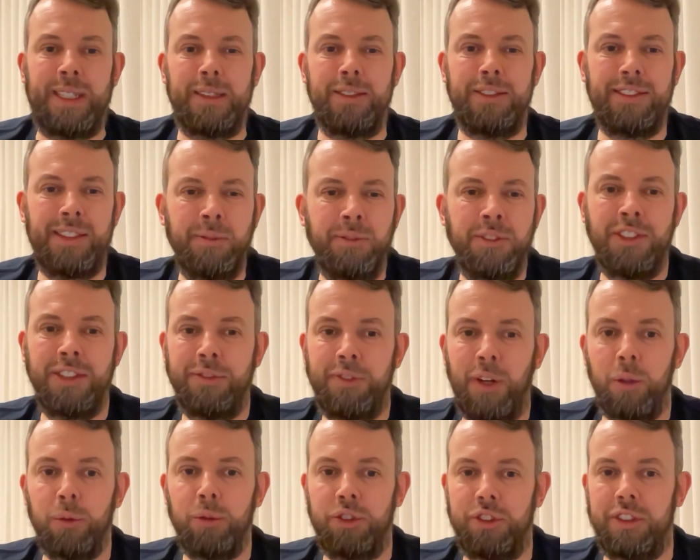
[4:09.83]
Now, seventy
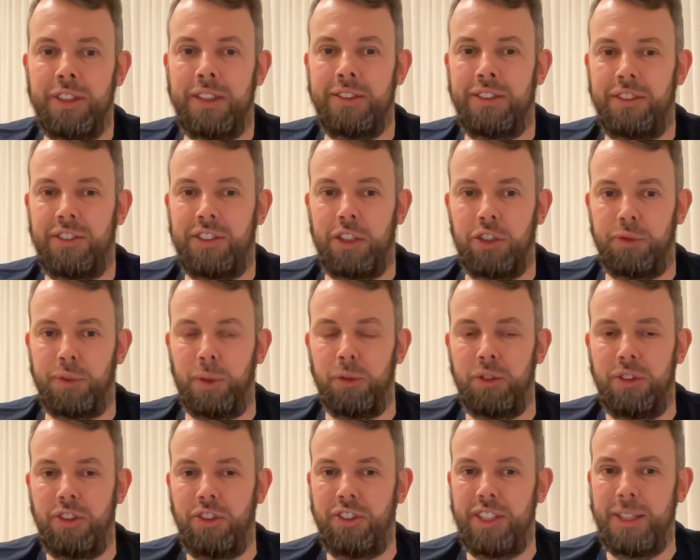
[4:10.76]
volts as a touch
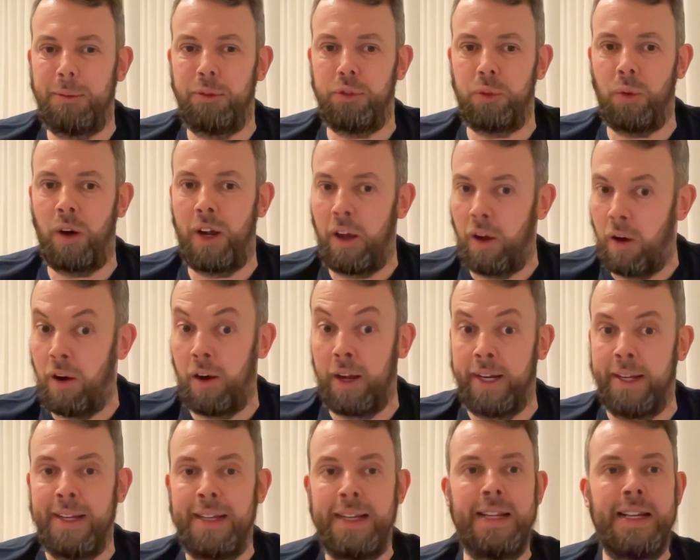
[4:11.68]
voltage seems quite
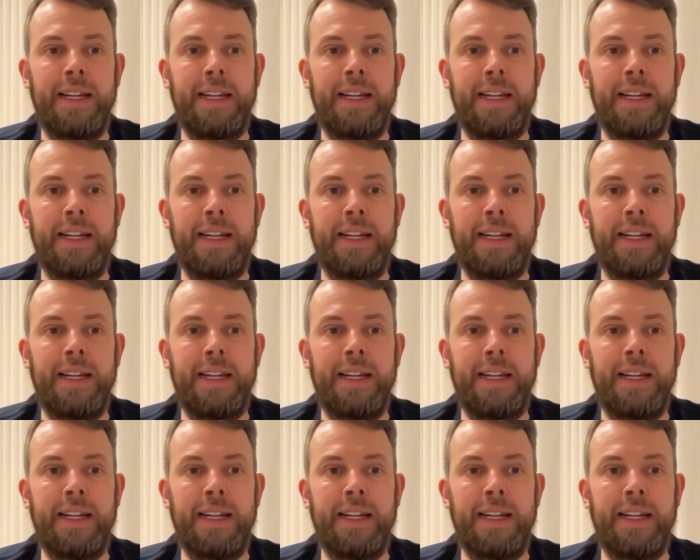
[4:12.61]
high